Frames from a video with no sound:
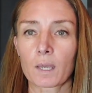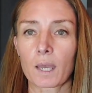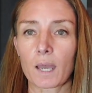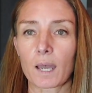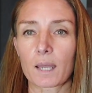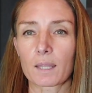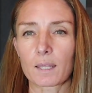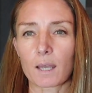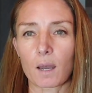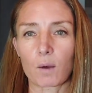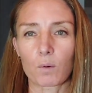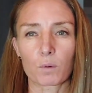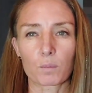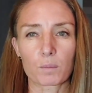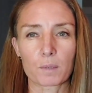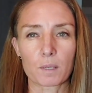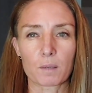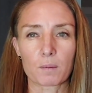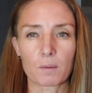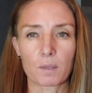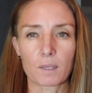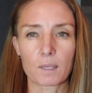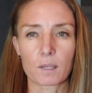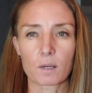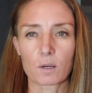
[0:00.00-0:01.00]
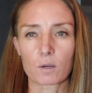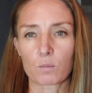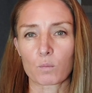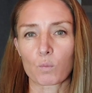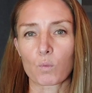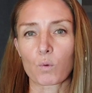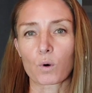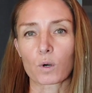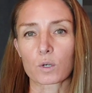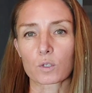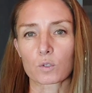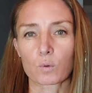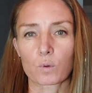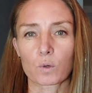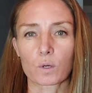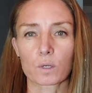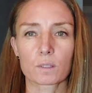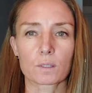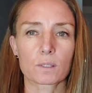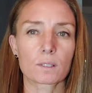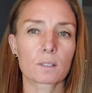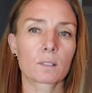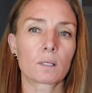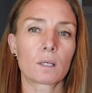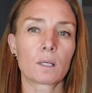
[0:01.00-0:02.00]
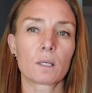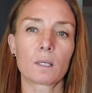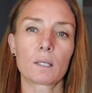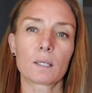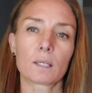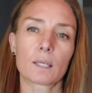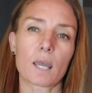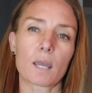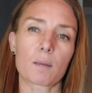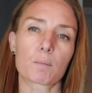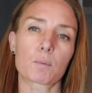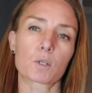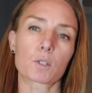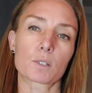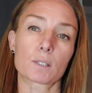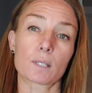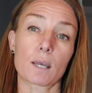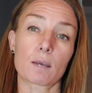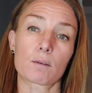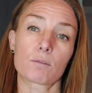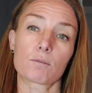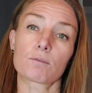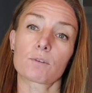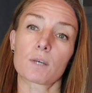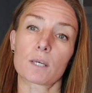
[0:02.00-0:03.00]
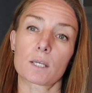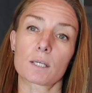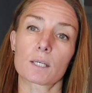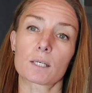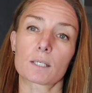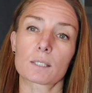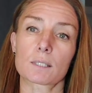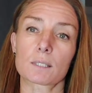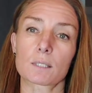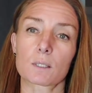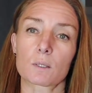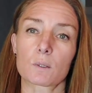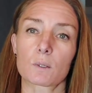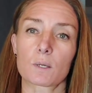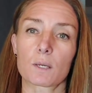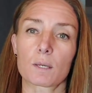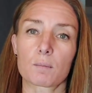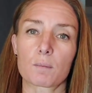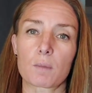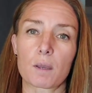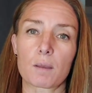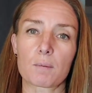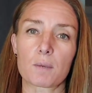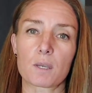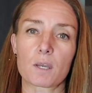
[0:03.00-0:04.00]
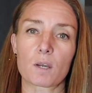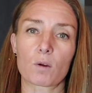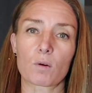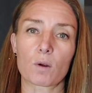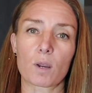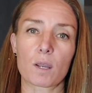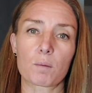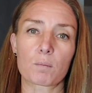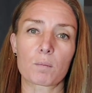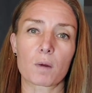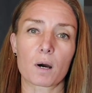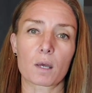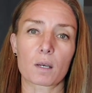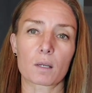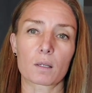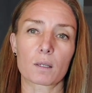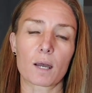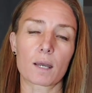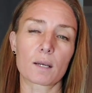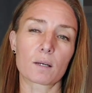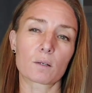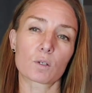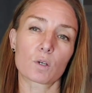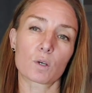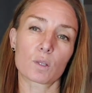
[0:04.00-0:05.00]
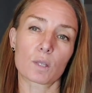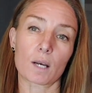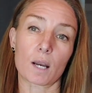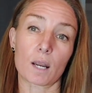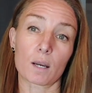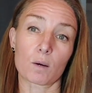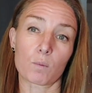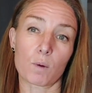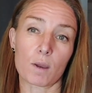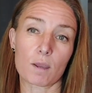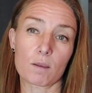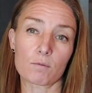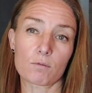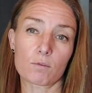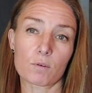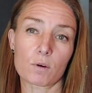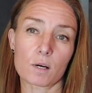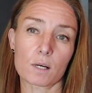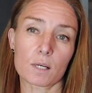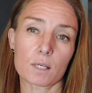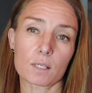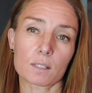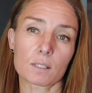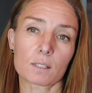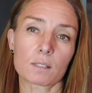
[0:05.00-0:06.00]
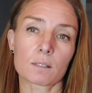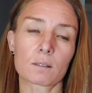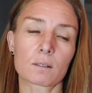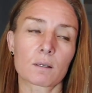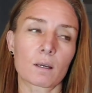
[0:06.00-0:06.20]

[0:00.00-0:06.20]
And that will be geared more towards gamers and fitness. So it may be a great model. I don't know that I'd wait for it,